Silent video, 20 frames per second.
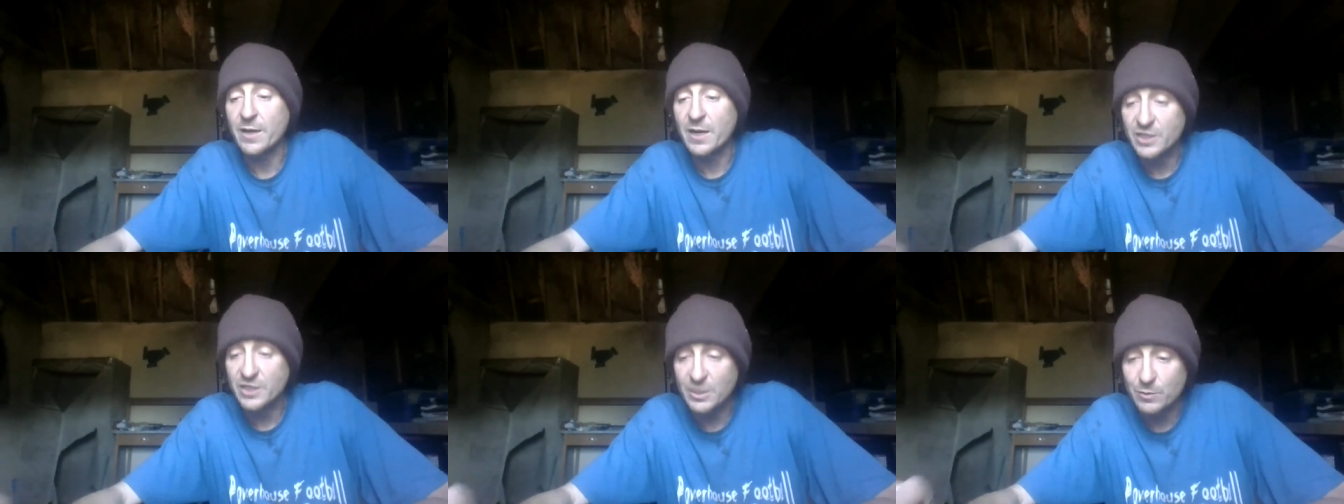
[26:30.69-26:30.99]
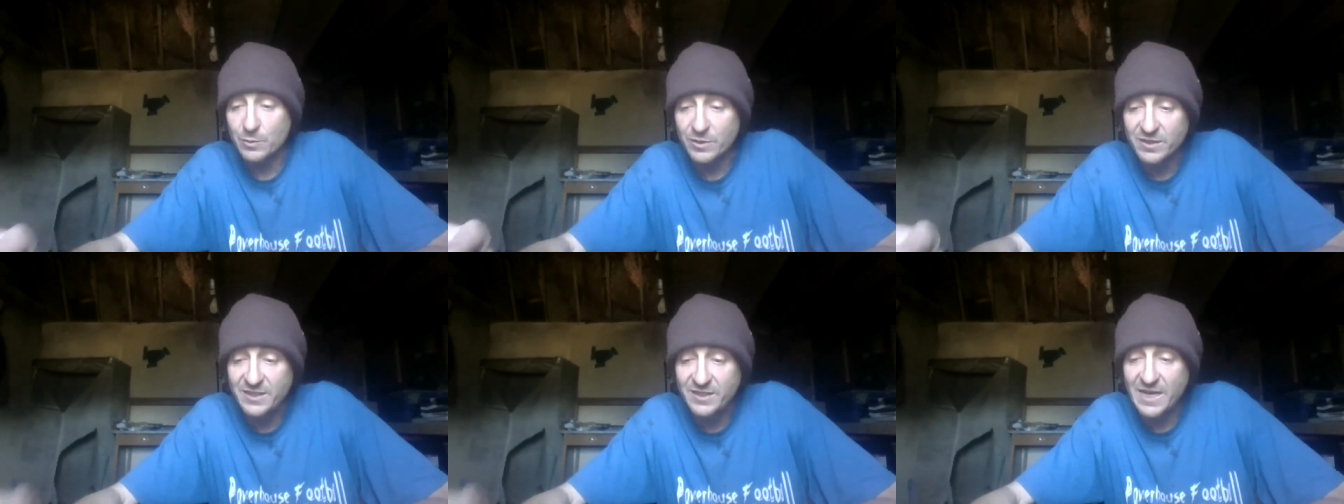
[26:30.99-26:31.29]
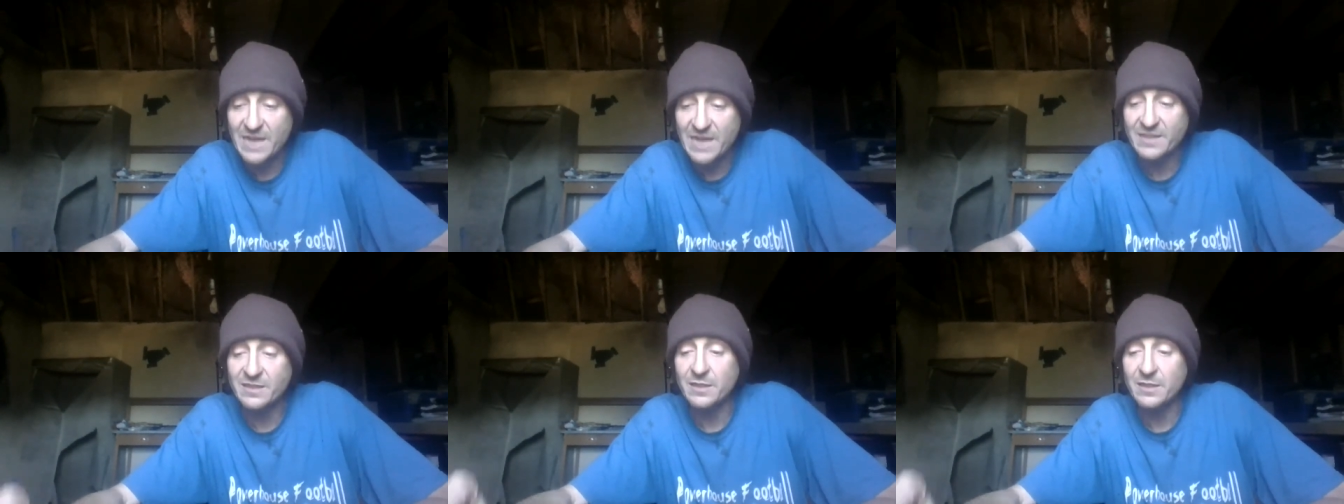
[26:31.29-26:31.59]
and she was
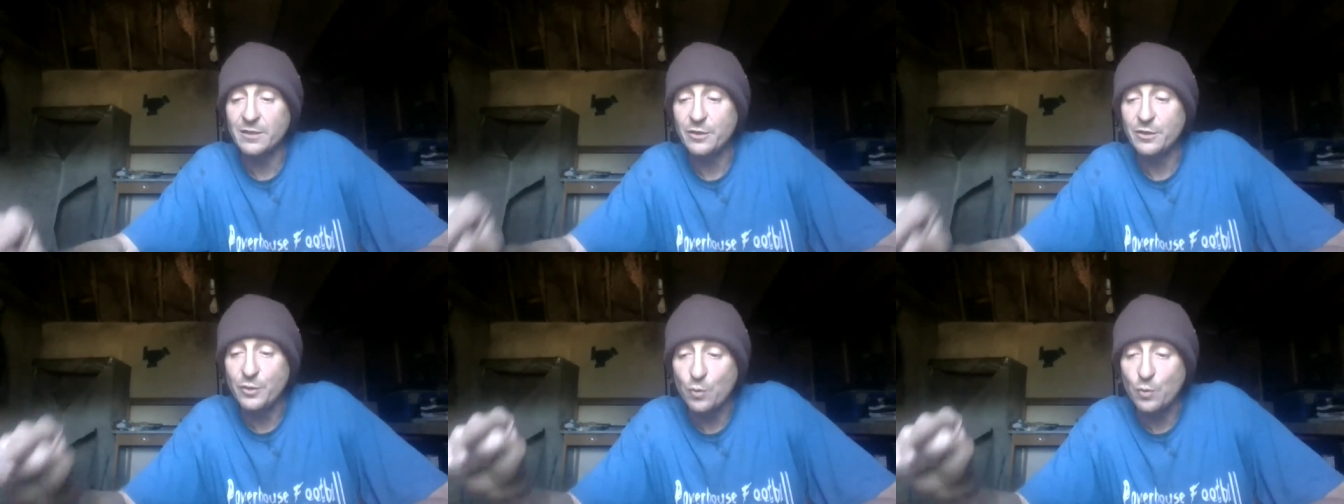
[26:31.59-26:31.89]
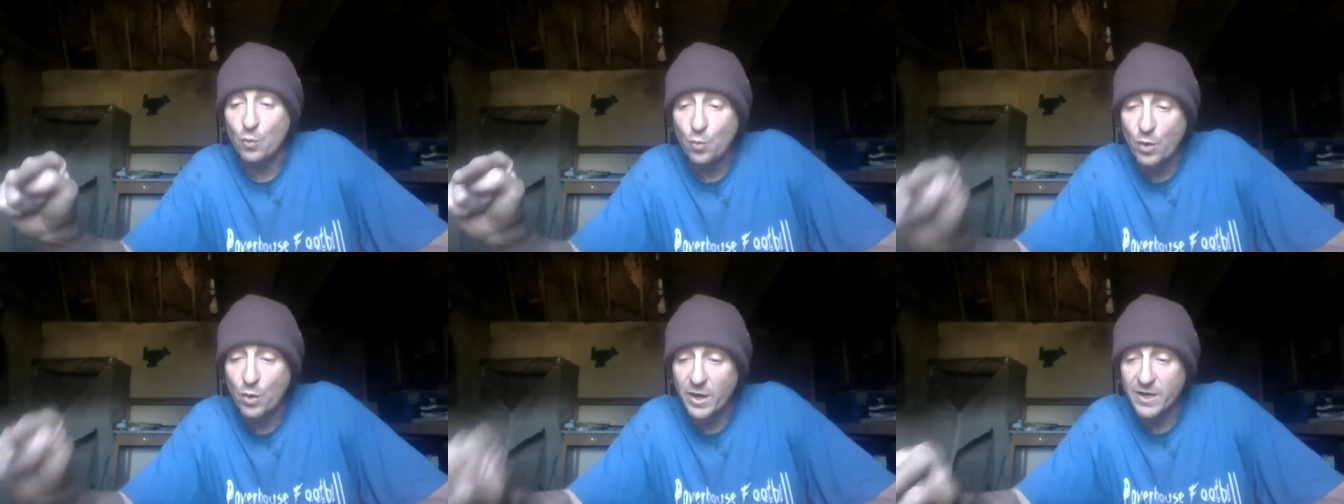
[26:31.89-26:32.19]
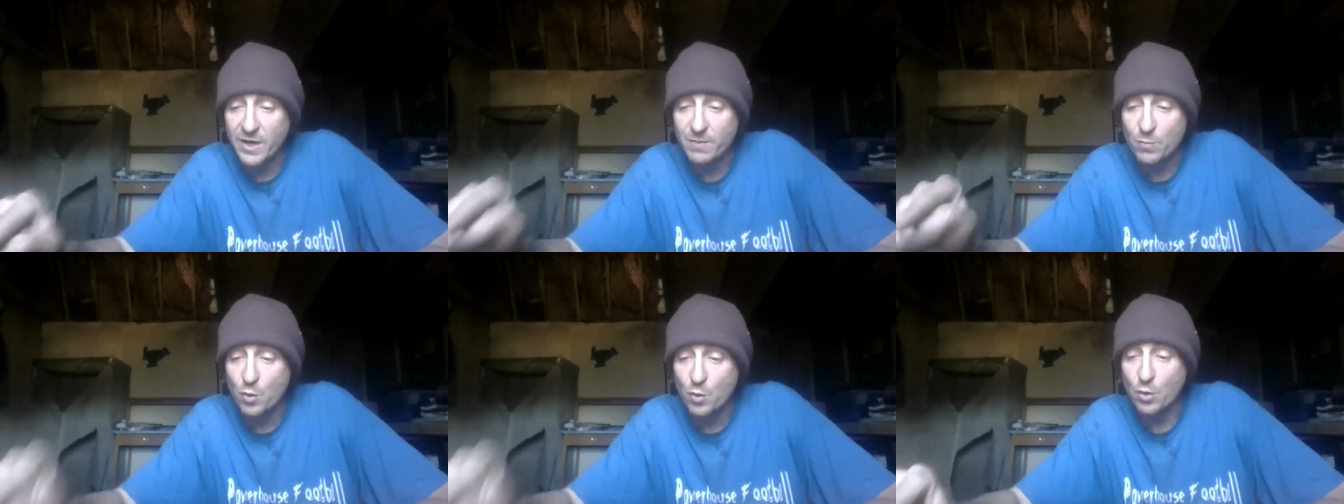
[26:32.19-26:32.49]
destined to do
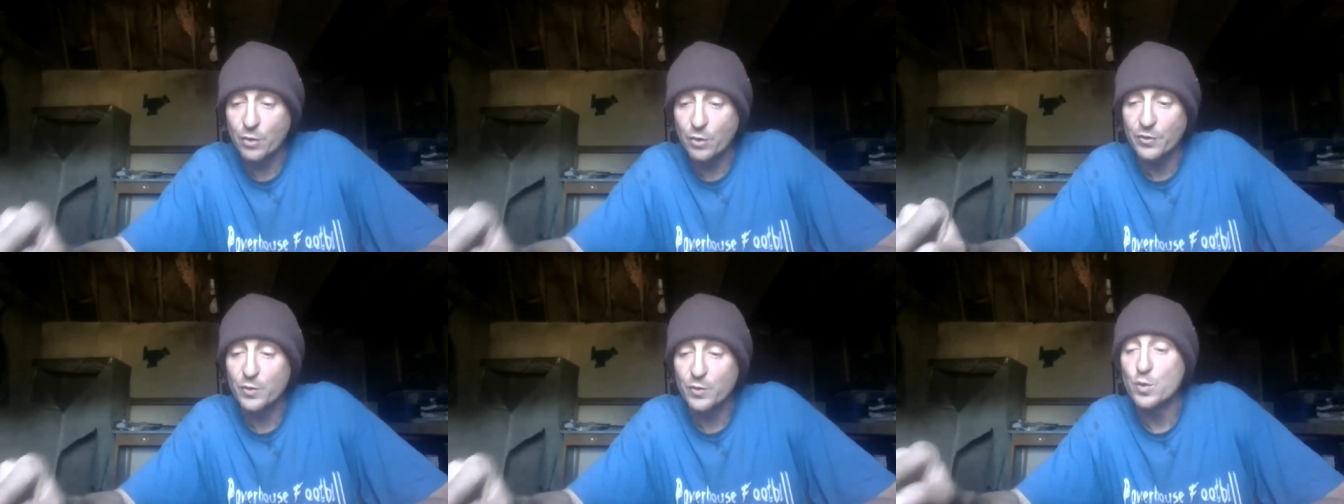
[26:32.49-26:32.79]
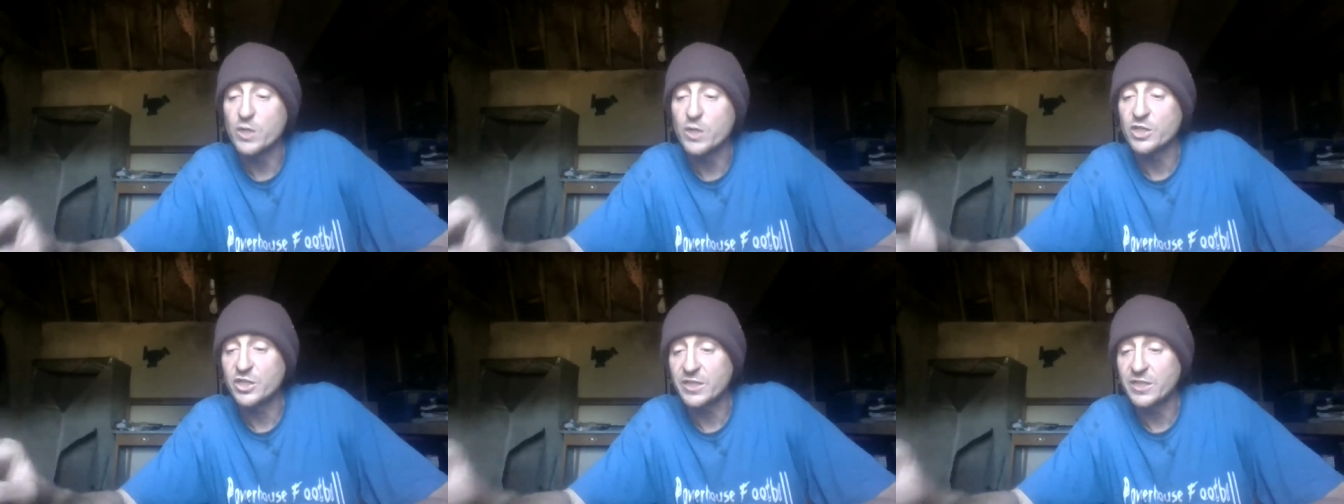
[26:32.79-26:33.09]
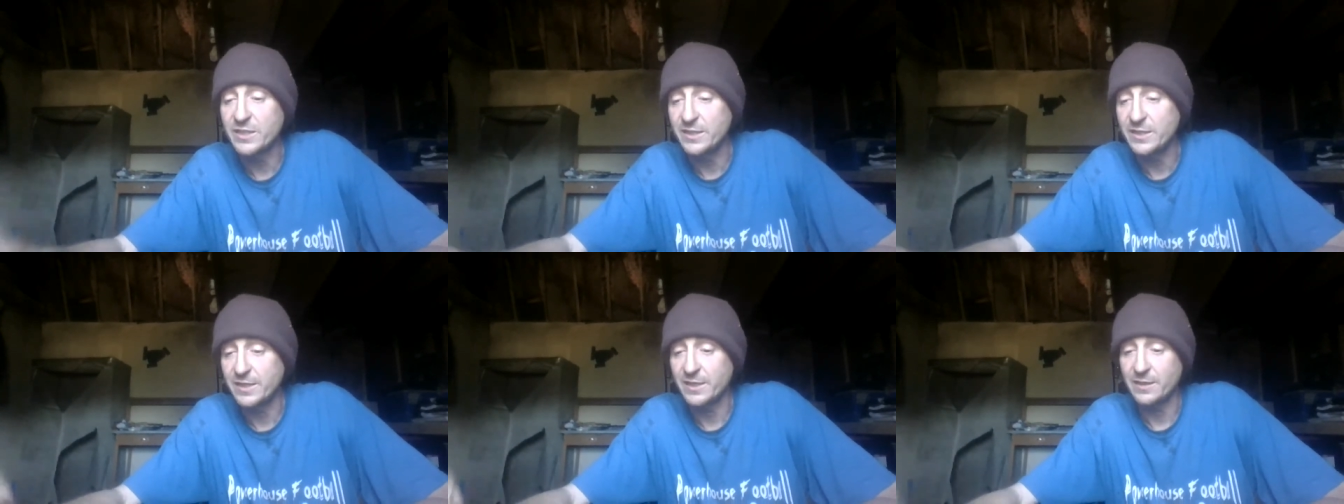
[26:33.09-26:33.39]
way more than what
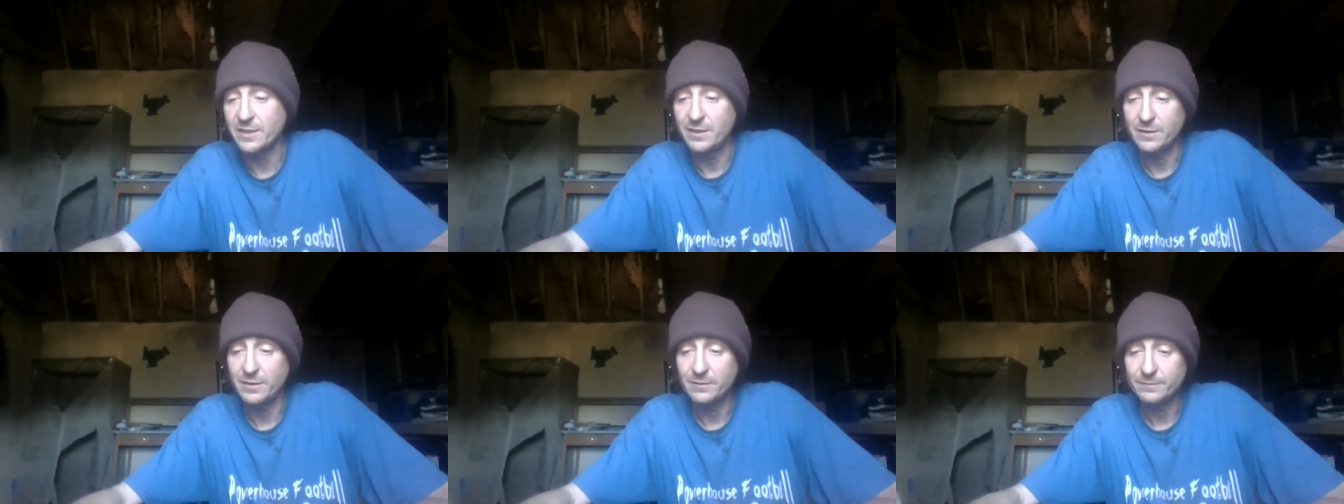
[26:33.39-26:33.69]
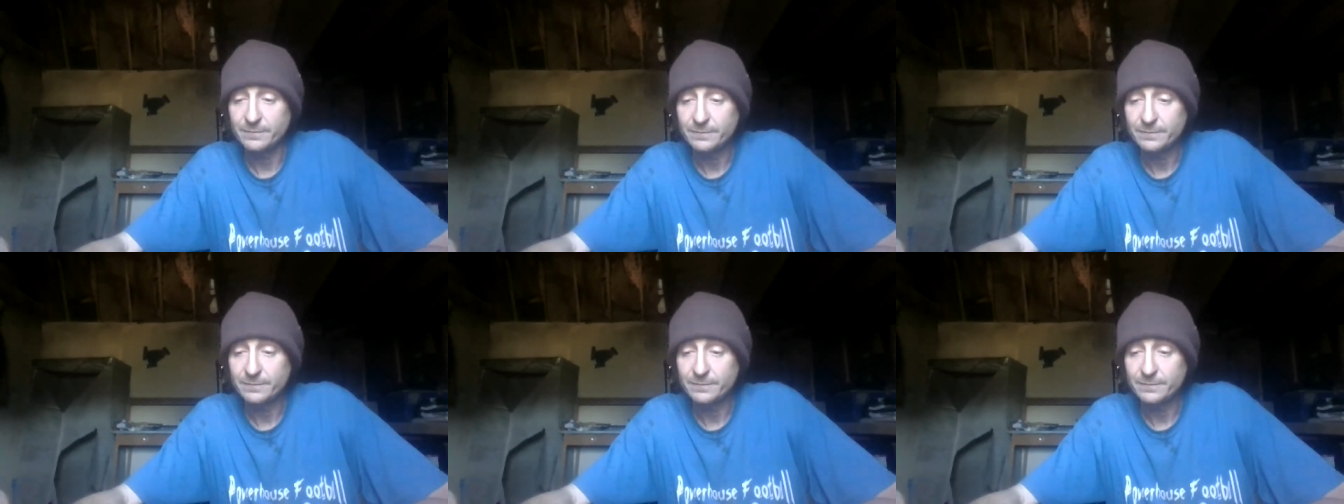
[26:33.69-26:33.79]
she did.